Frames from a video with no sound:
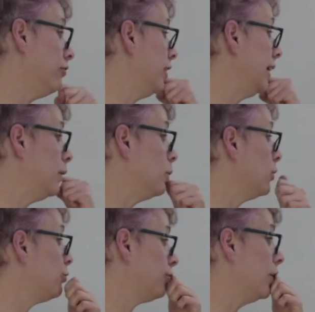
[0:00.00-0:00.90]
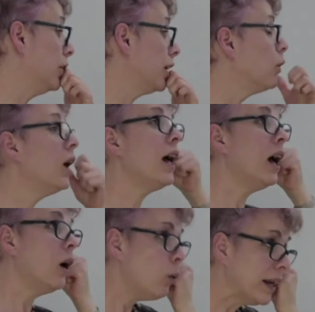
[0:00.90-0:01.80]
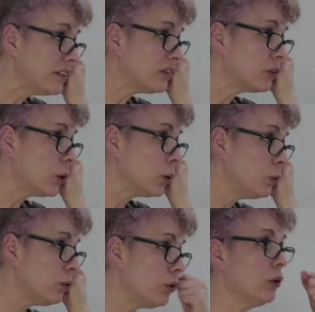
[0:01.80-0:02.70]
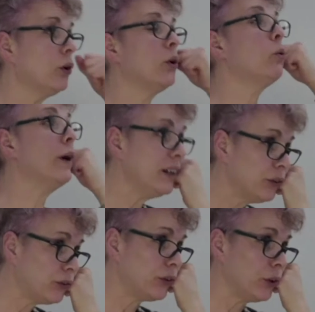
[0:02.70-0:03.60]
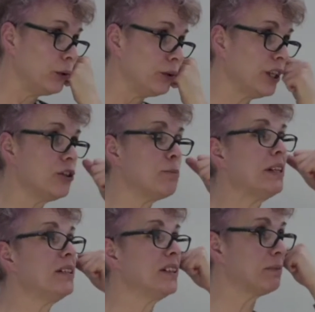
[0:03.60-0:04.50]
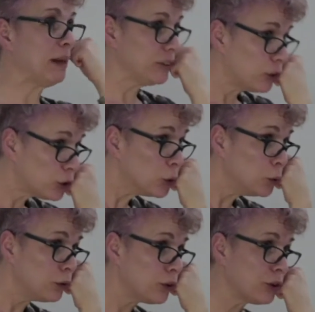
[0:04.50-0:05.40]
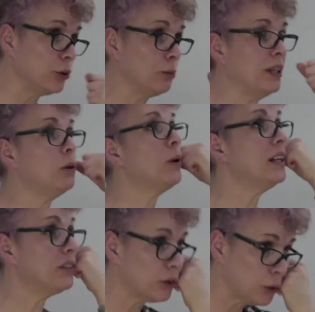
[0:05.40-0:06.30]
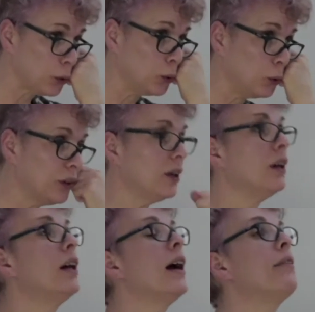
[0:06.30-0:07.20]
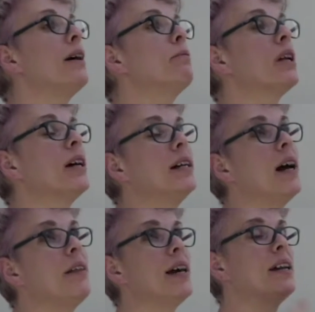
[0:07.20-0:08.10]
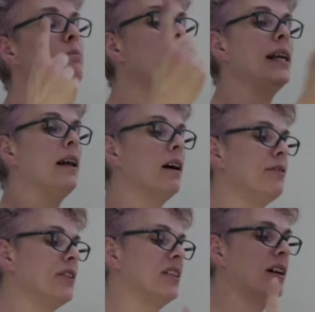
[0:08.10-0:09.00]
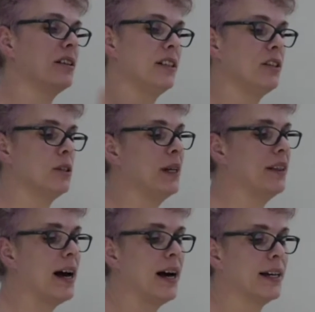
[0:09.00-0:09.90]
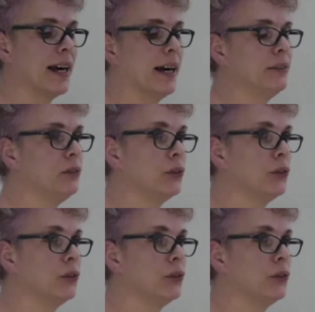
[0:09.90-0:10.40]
really will phone and go, when is soon? When is soon? Could you please explain soon to me? When is soon? And then when my life started doing that again,